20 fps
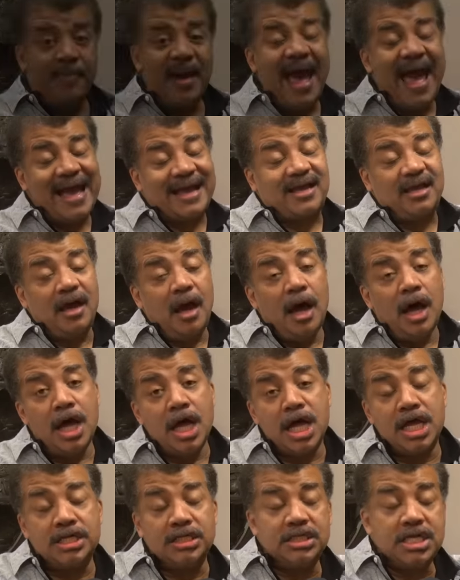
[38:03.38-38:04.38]
back
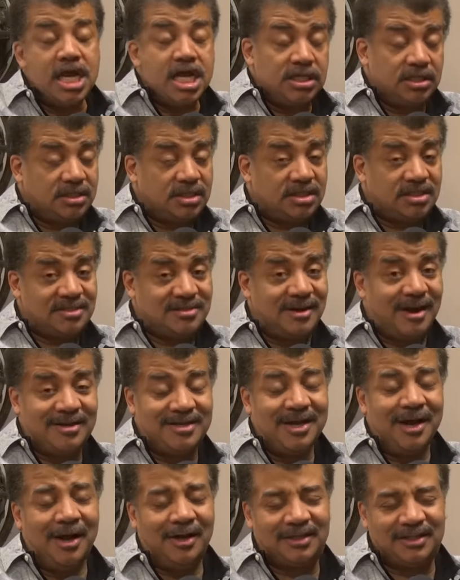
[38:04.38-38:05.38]
on Star
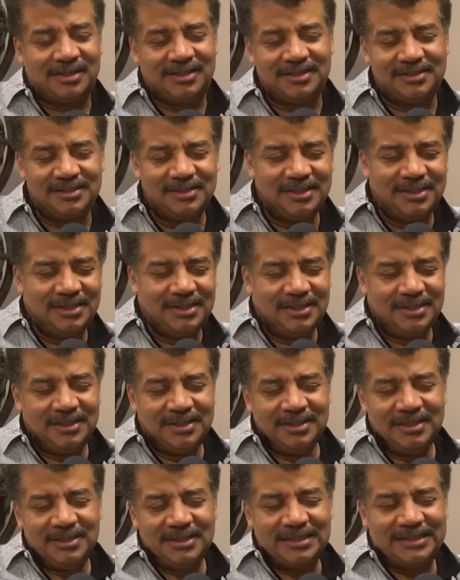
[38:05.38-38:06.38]
Talk,
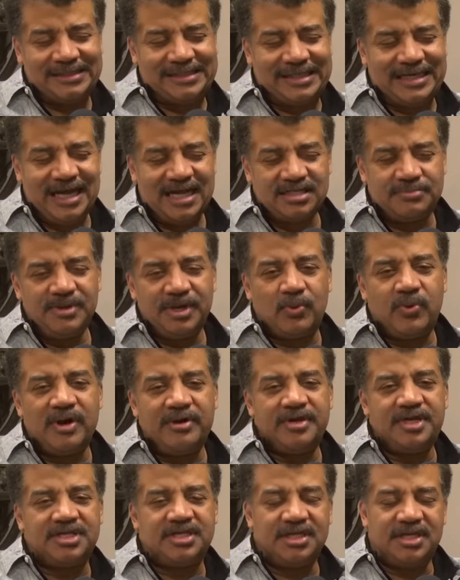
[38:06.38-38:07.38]
Cosmic
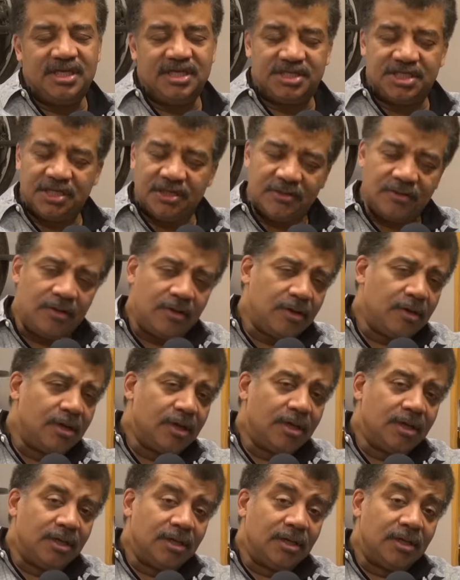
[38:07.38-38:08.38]
Queries Edition,
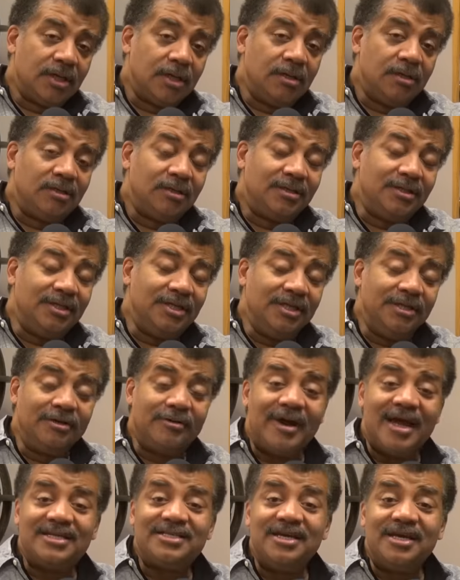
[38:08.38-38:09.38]
Neil
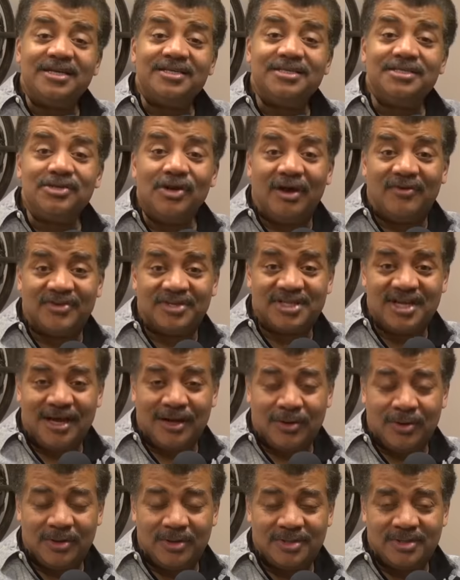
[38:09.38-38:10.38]
deGrasse Tyson's office
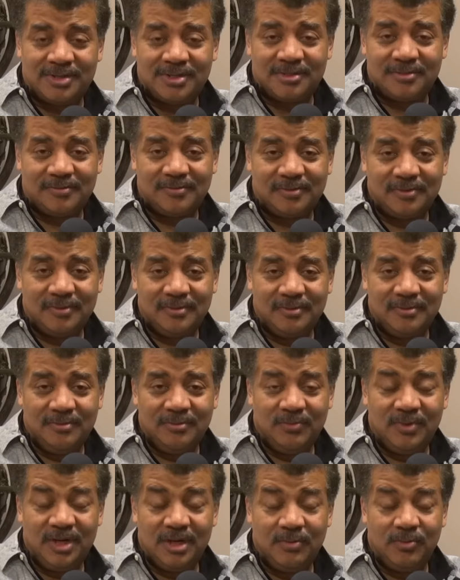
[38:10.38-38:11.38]
hours
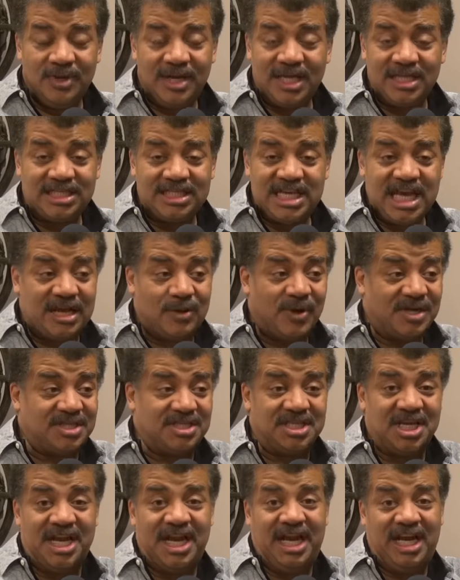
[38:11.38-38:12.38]
where we take
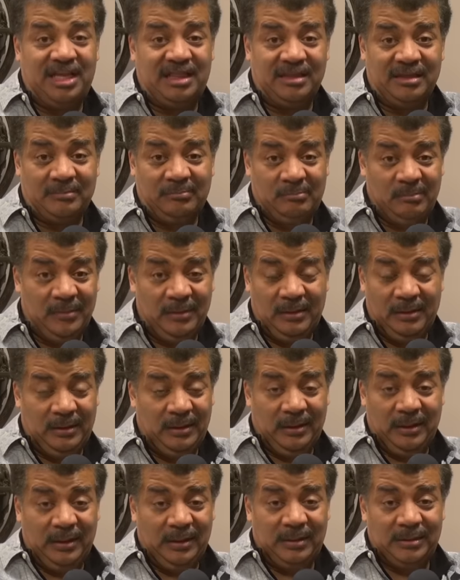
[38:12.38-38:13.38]
questions on anything.
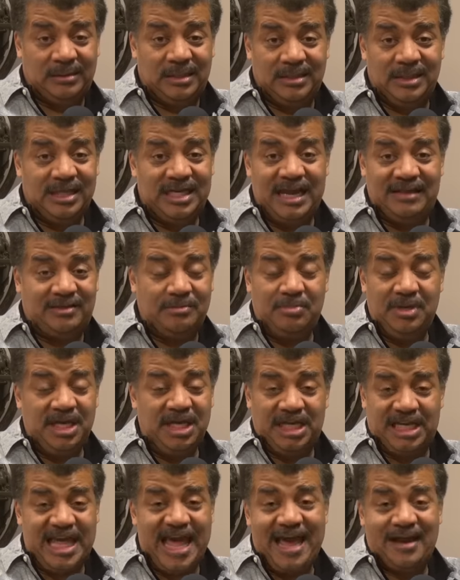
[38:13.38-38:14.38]
that doesn't have to be
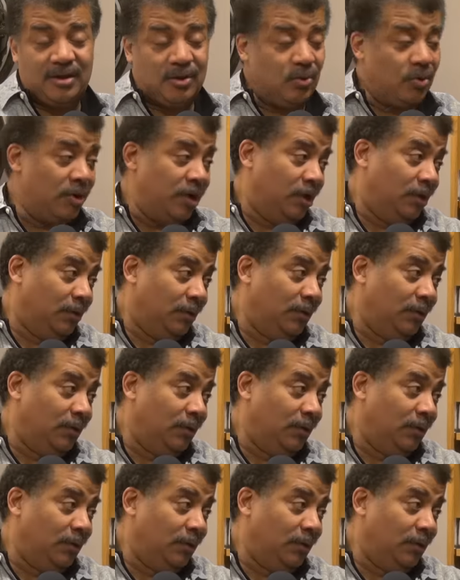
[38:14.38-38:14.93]
in a category.